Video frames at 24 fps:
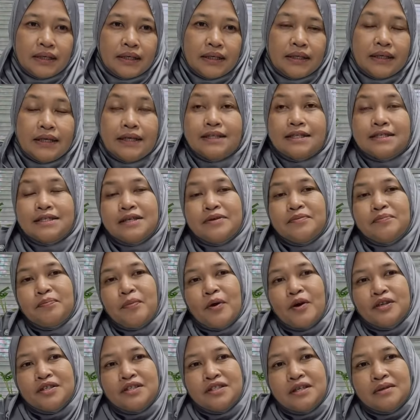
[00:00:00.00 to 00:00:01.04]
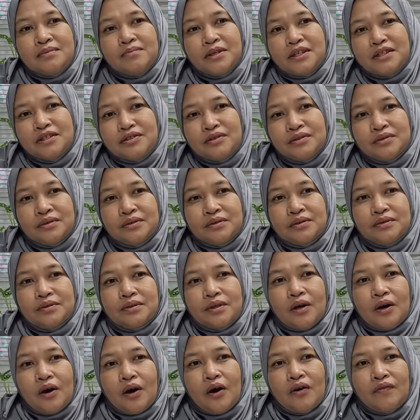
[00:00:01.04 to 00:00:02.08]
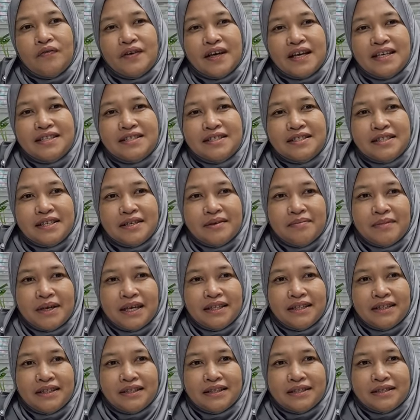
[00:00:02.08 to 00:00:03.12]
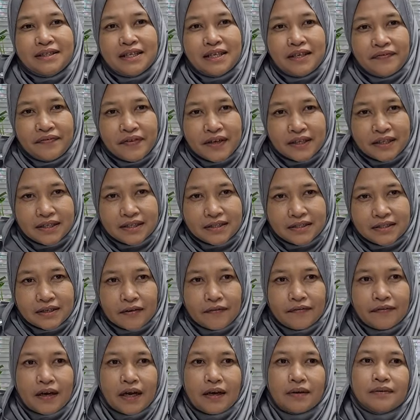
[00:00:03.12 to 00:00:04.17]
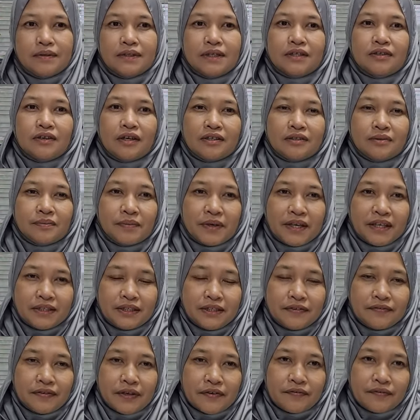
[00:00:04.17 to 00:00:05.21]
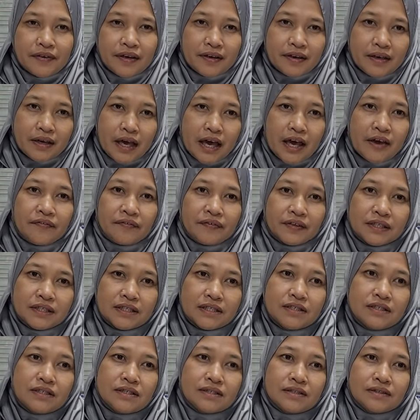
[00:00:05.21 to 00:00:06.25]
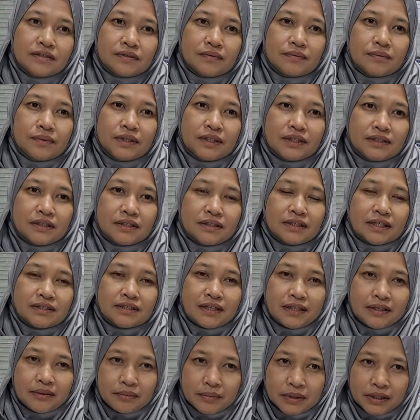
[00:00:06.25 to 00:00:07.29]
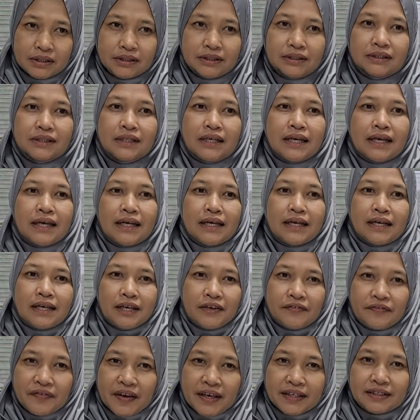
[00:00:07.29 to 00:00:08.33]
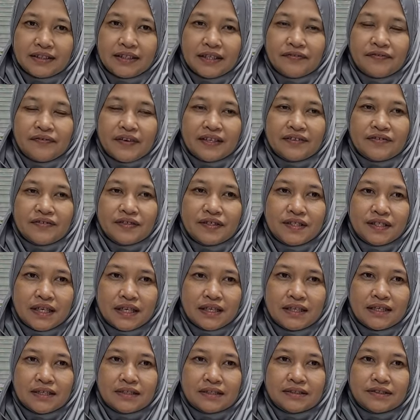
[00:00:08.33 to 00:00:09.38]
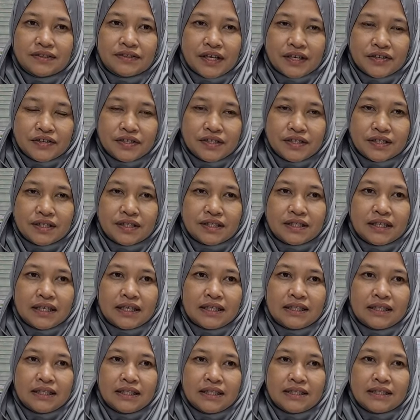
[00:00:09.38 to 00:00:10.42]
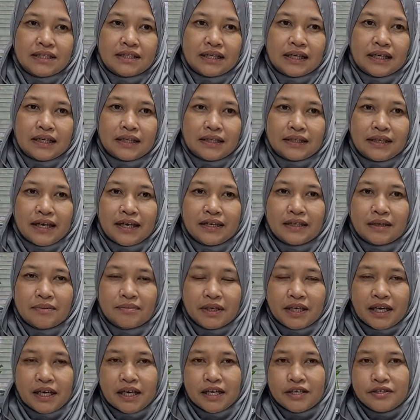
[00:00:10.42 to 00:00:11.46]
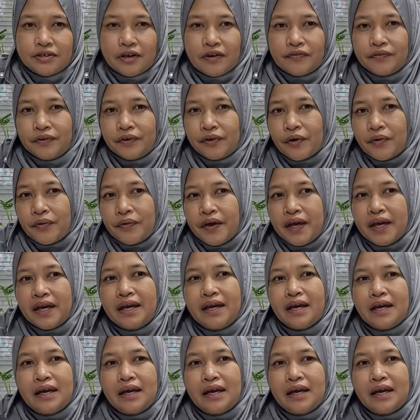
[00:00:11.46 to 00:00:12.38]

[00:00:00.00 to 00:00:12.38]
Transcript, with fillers: It is impossible to overestimate the significance of our collaborative efforts to build sustainable, effective and resilient structures in this uh, dynamic age of growing